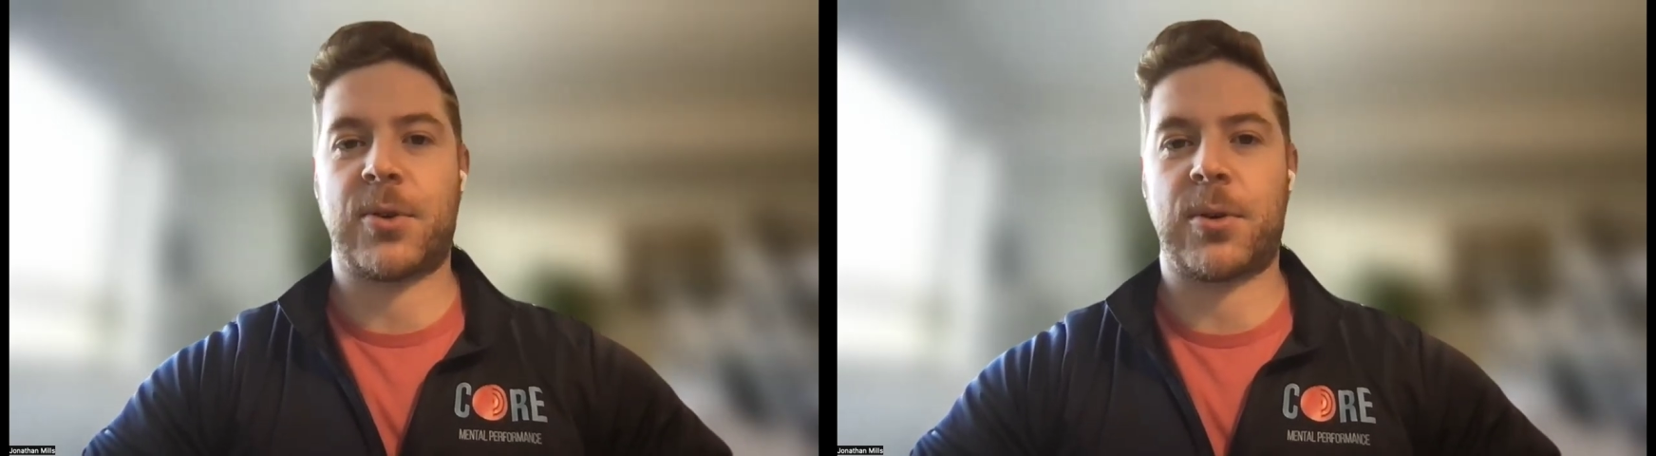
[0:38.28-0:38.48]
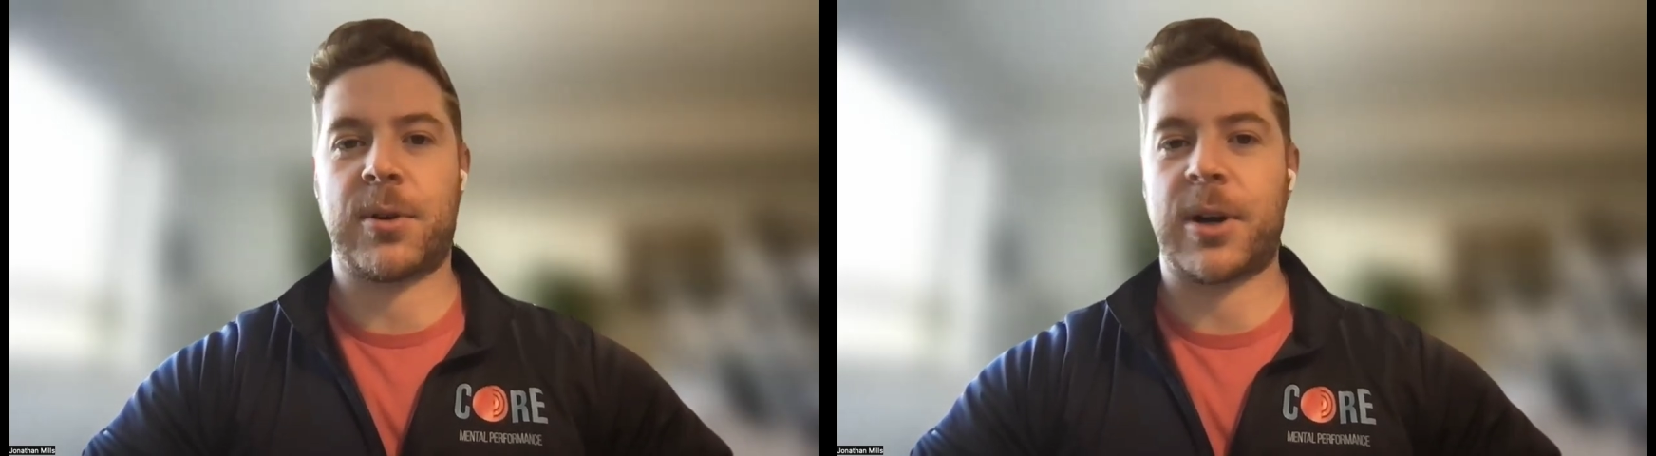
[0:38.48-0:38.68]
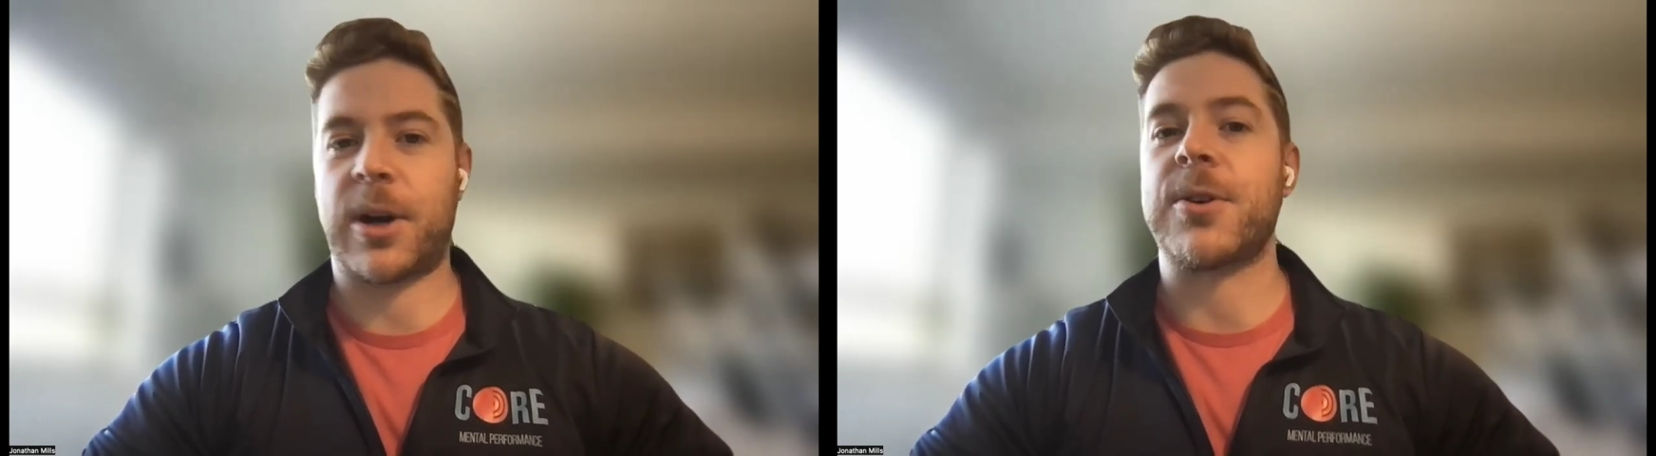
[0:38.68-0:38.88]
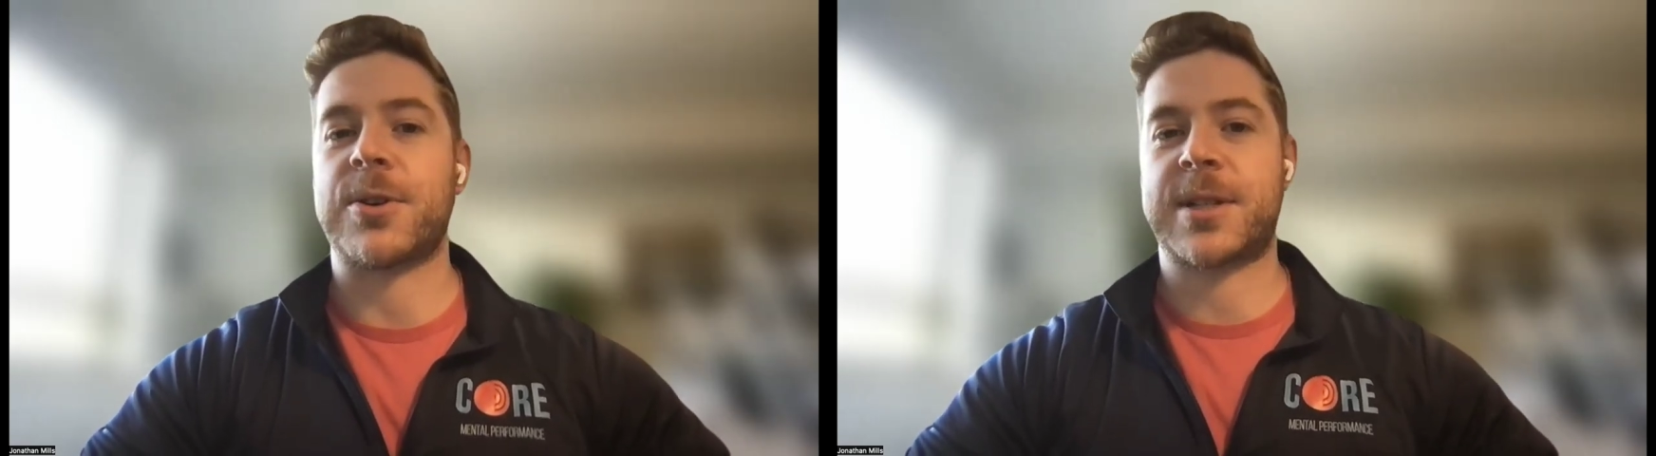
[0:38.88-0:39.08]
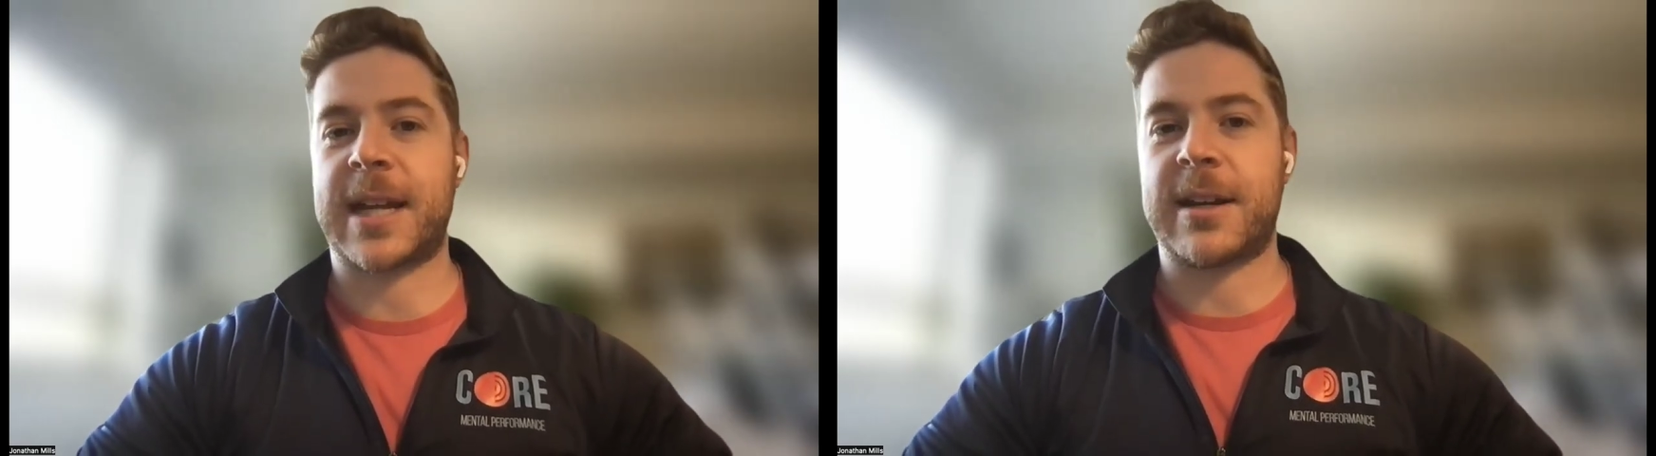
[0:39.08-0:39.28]
for
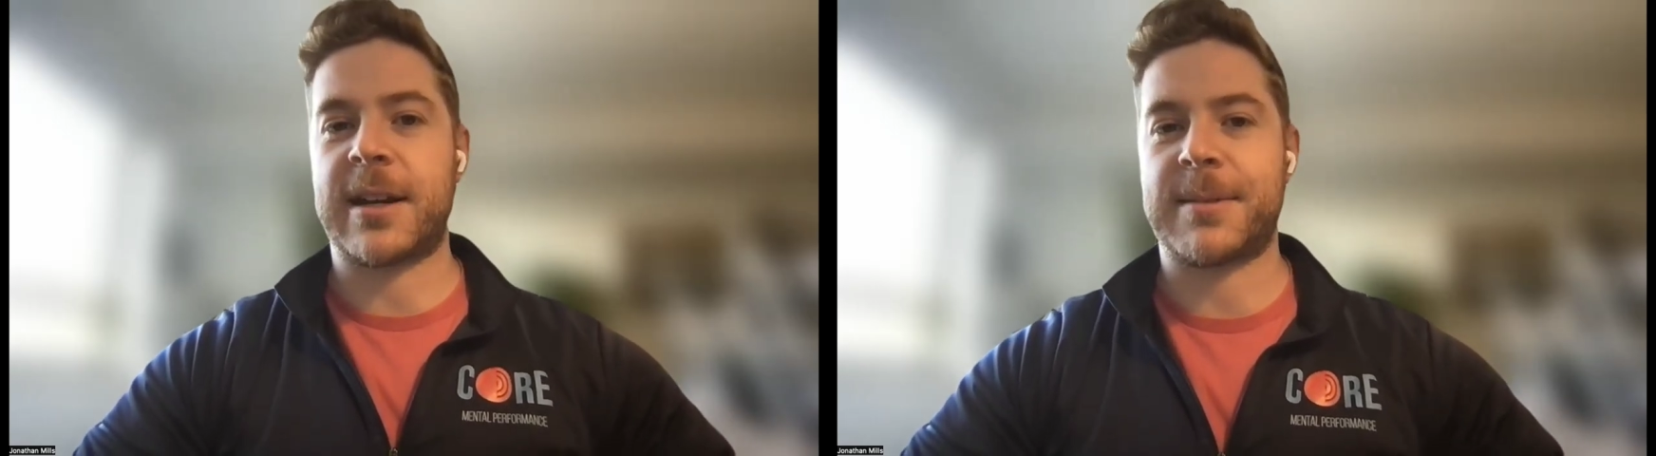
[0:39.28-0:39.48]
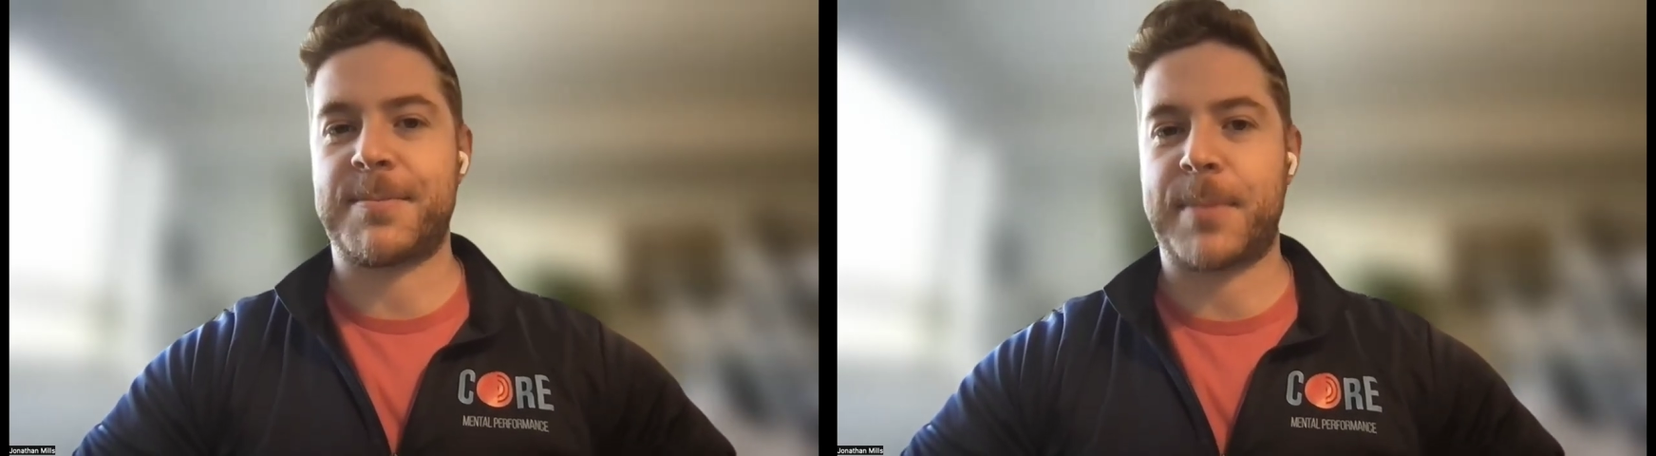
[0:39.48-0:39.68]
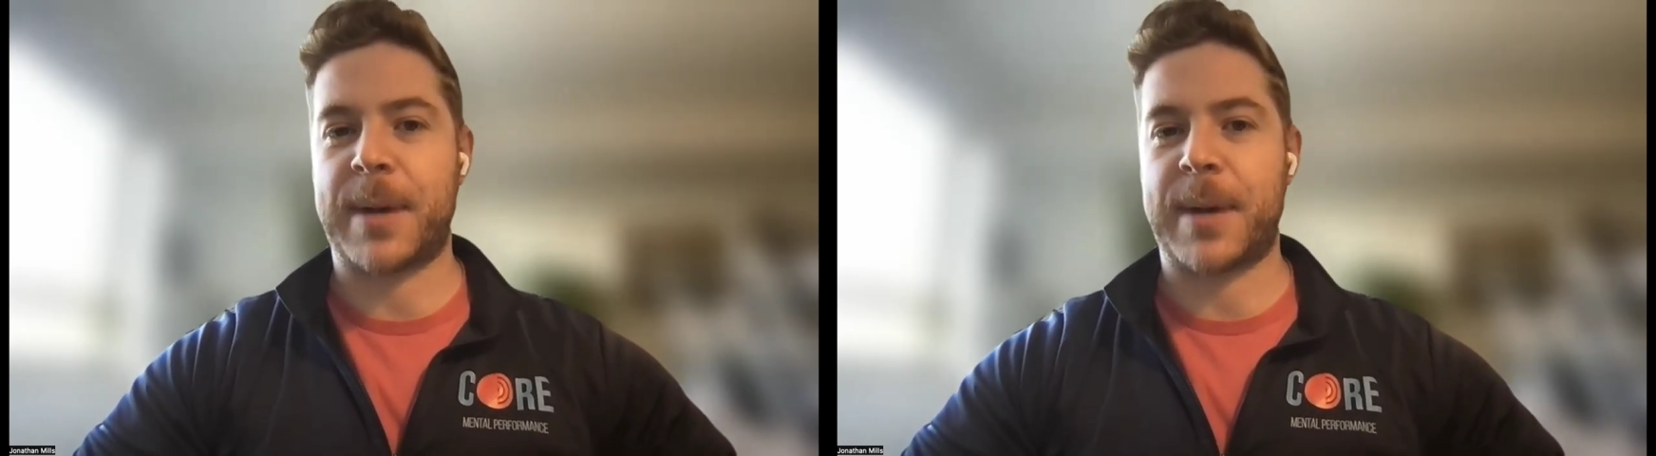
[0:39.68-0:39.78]
understanding